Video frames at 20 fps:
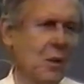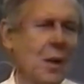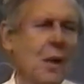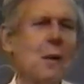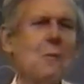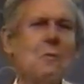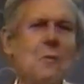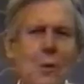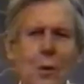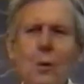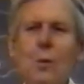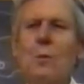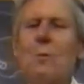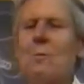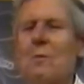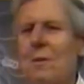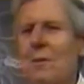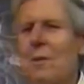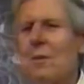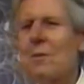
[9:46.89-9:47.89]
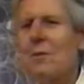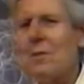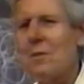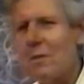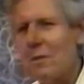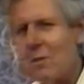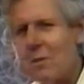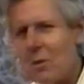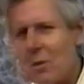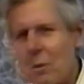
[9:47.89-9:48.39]
have known
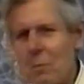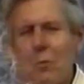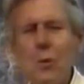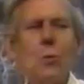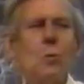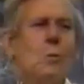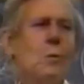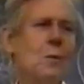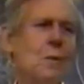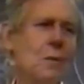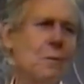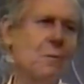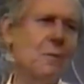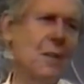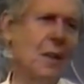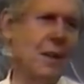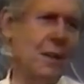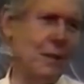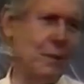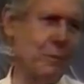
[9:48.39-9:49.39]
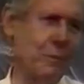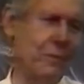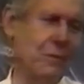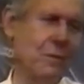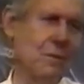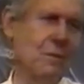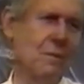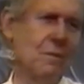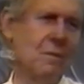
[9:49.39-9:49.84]
this communion of life.